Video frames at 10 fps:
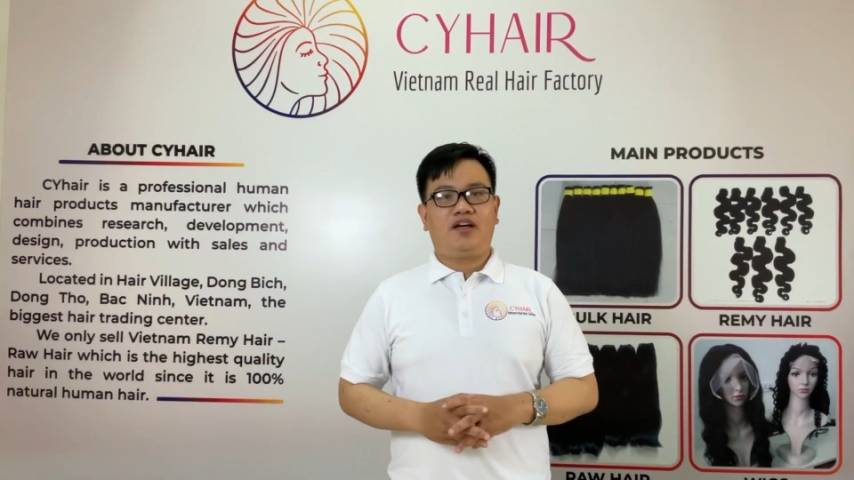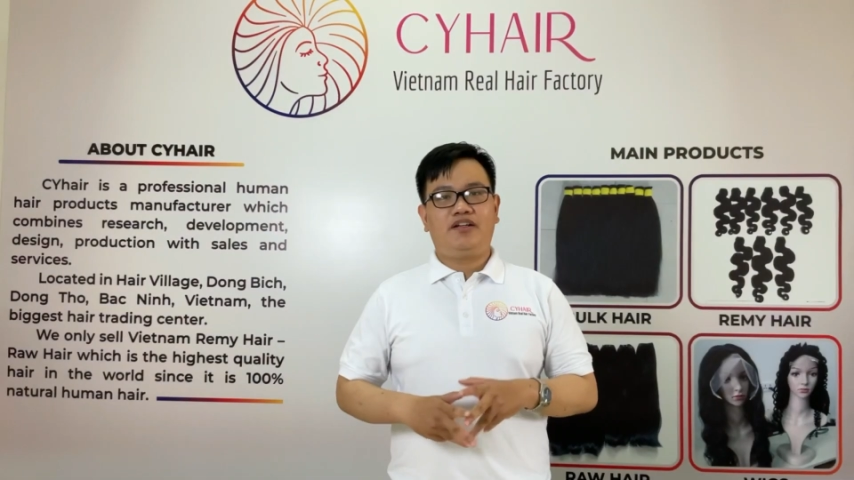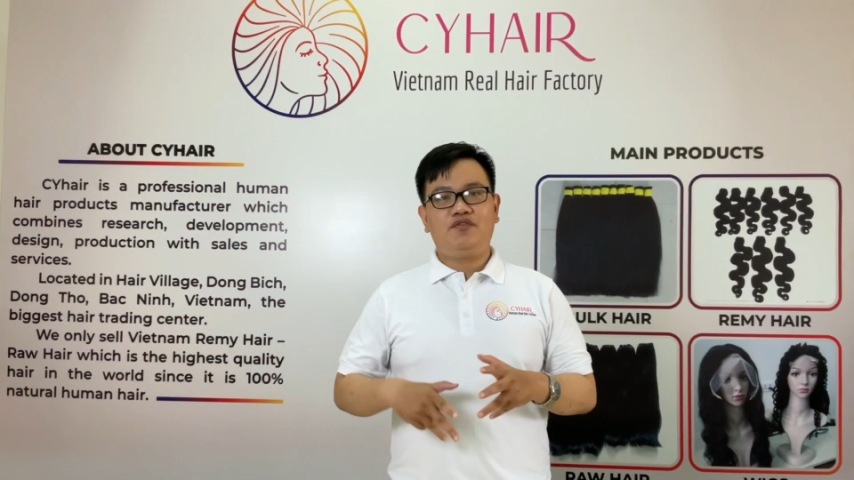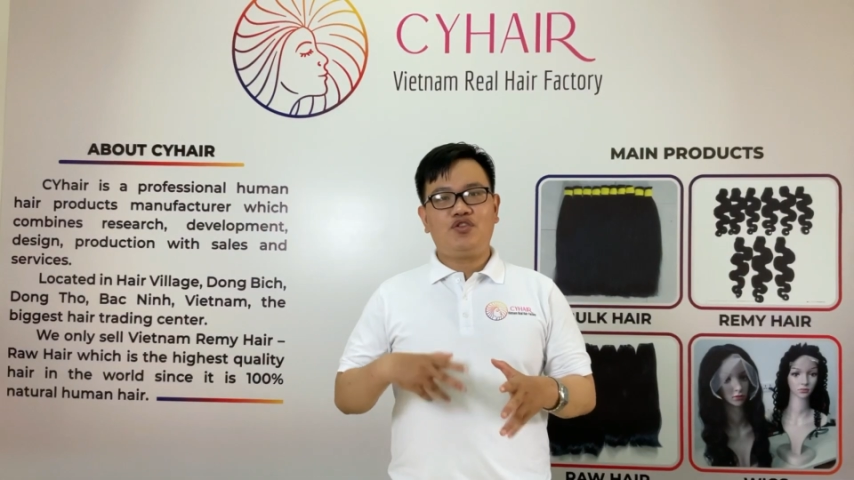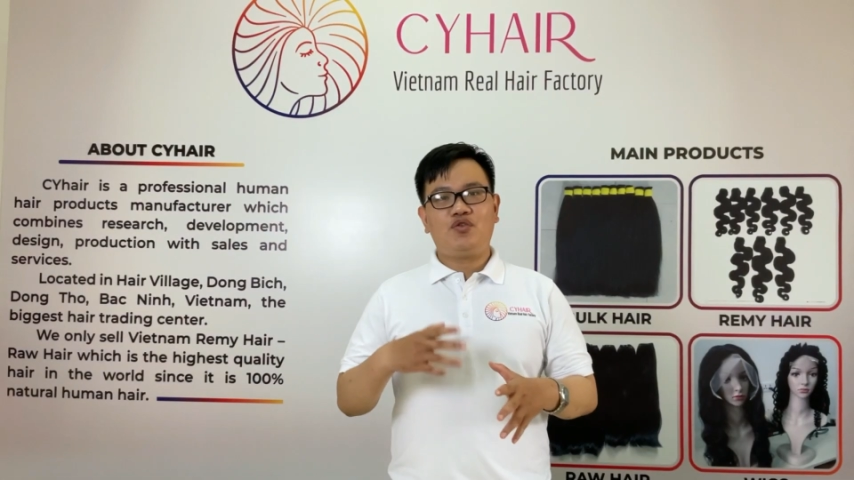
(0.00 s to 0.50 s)

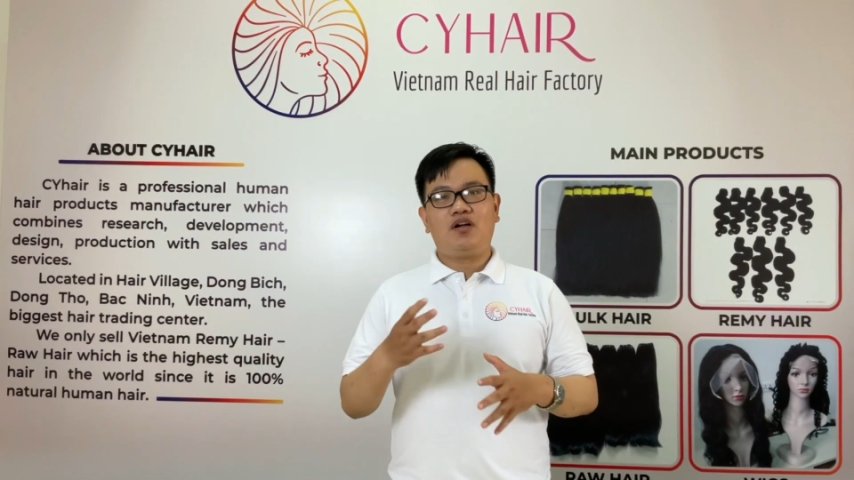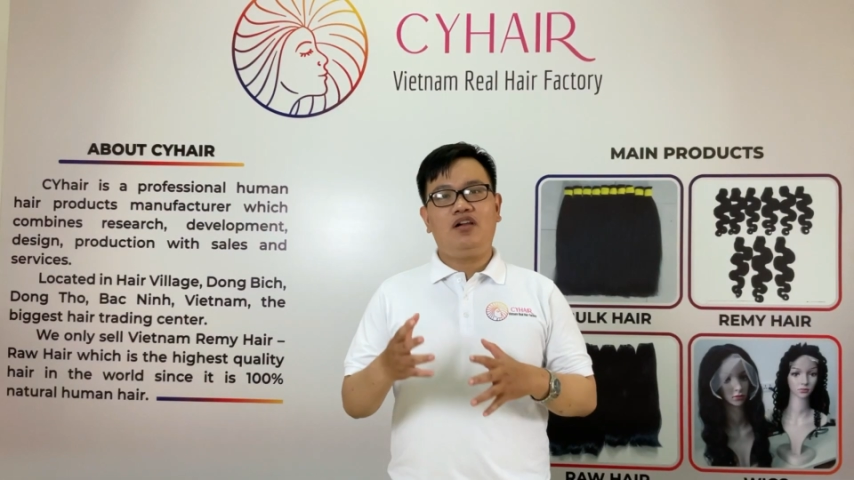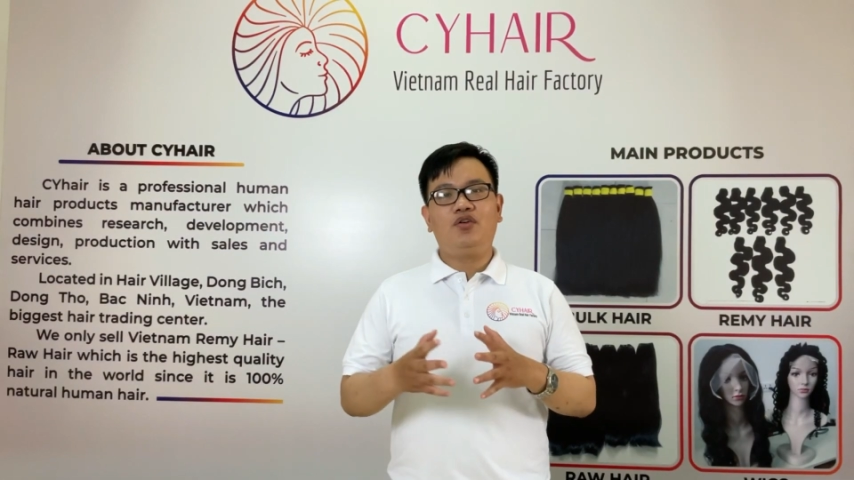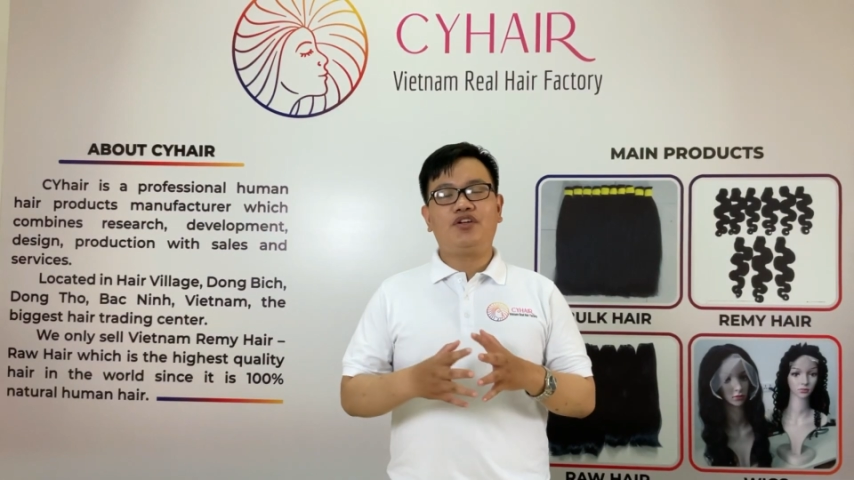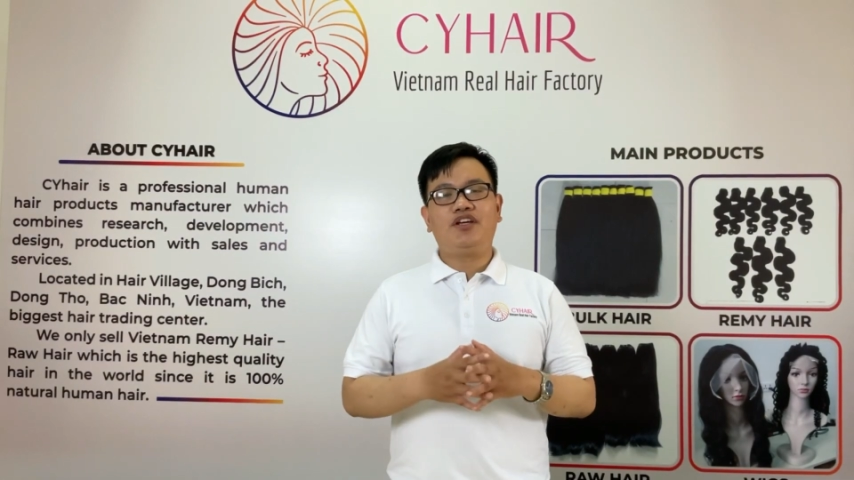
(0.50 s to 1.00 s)
And if you
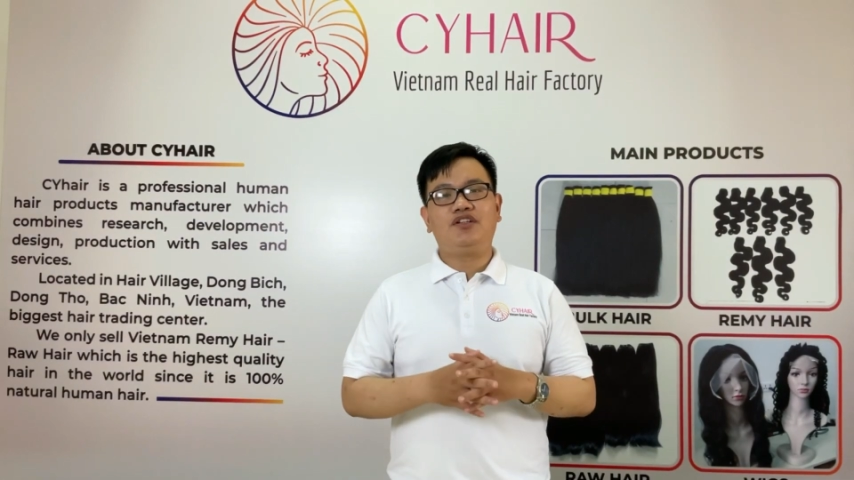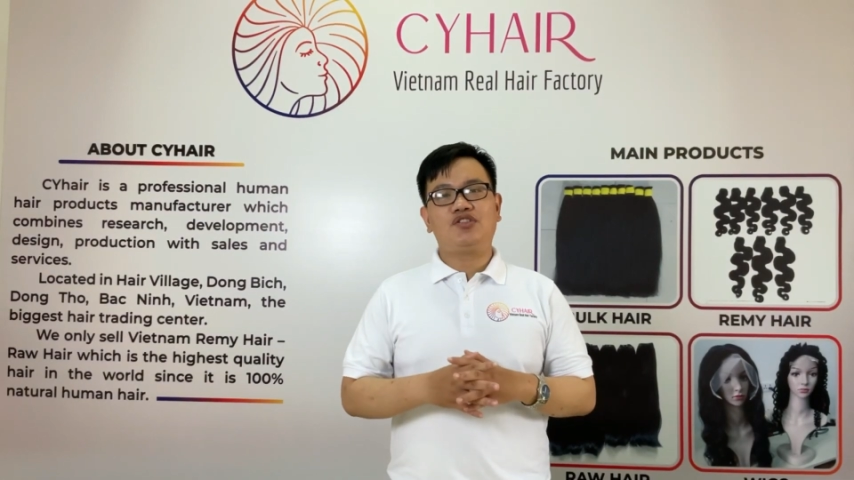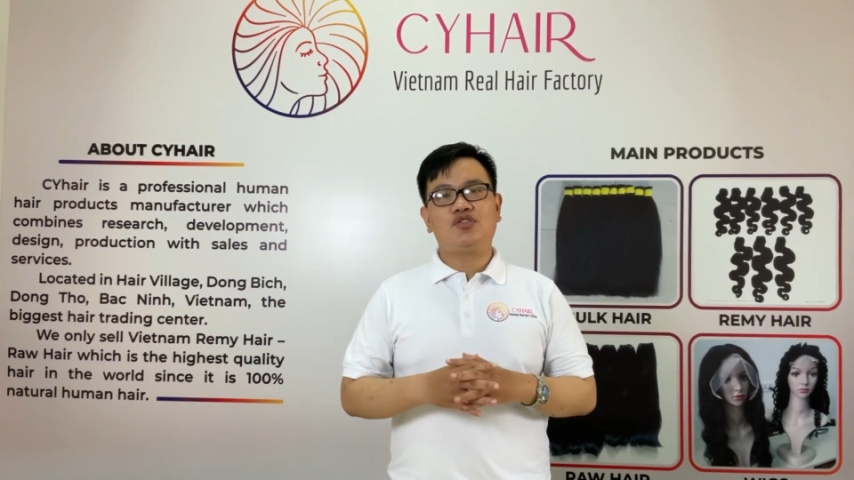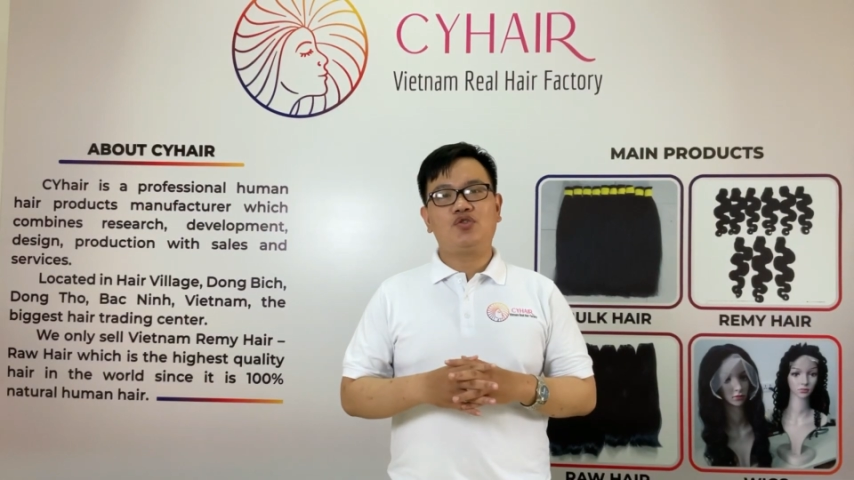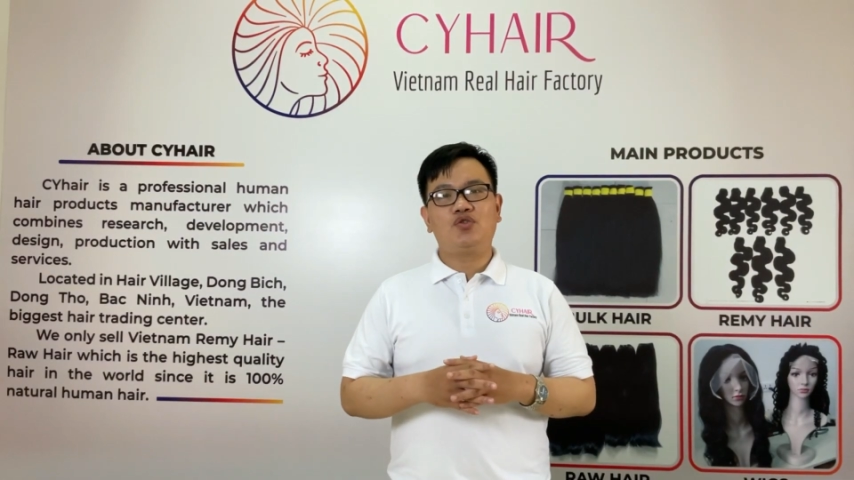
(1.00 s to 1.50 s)
are looking
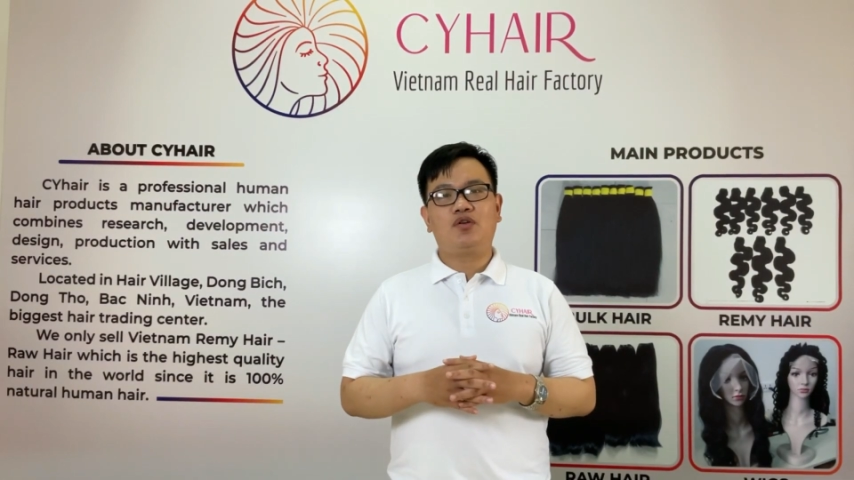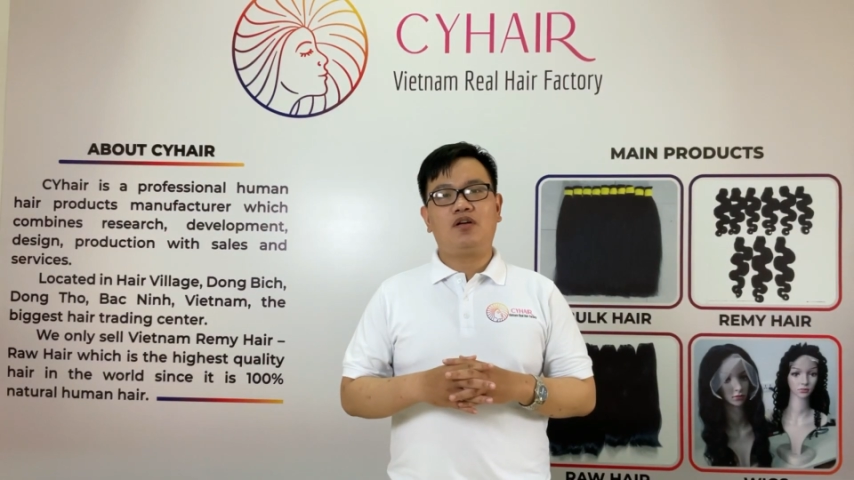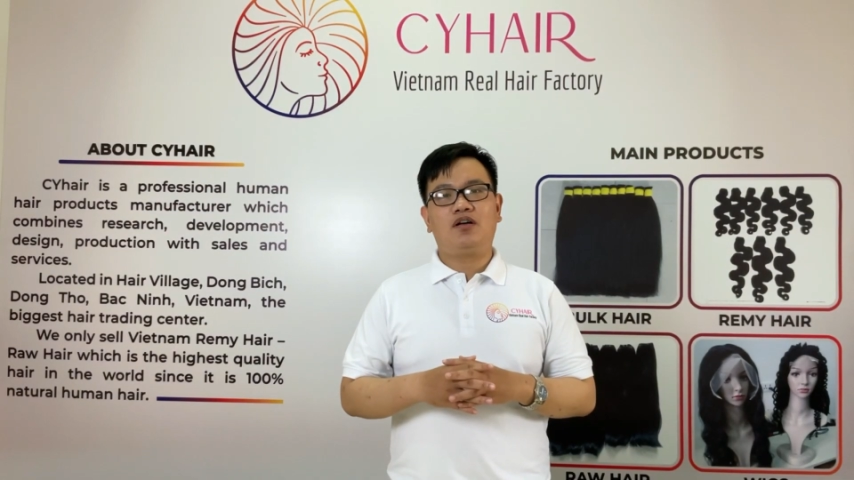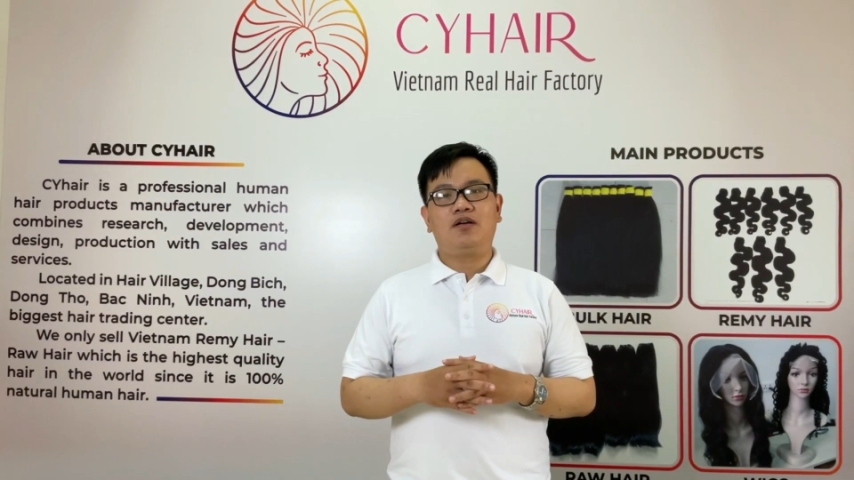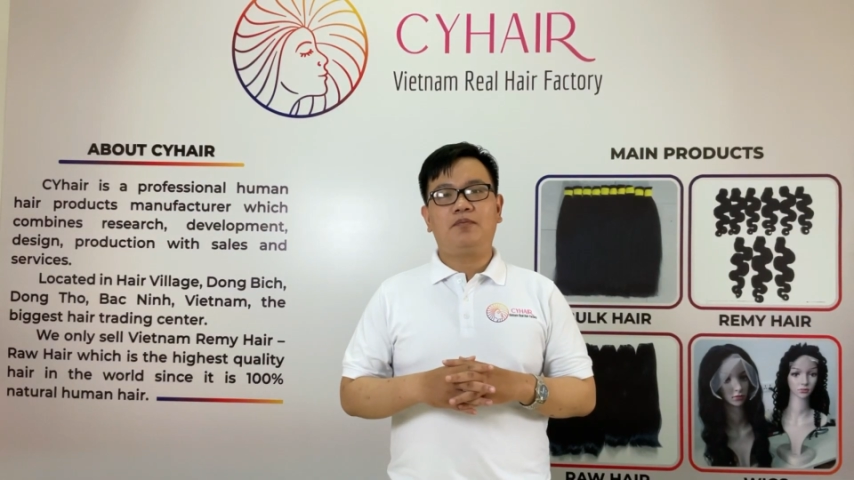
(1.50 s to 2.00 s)

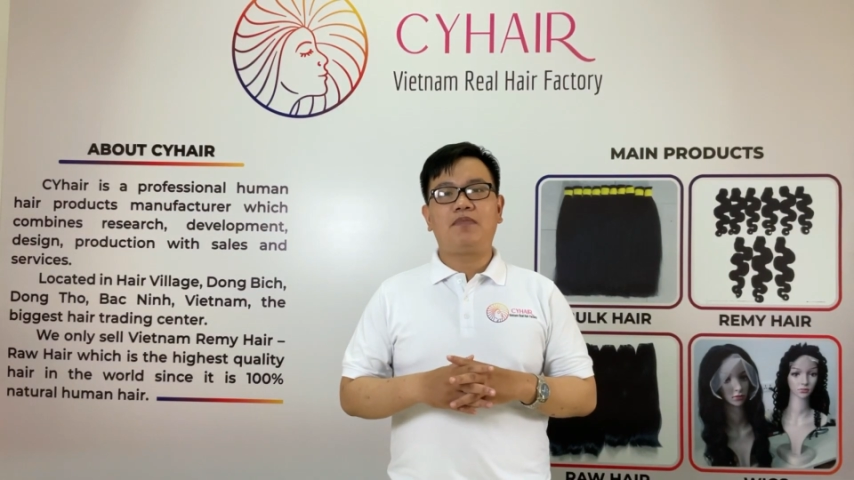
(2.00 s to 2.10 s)
to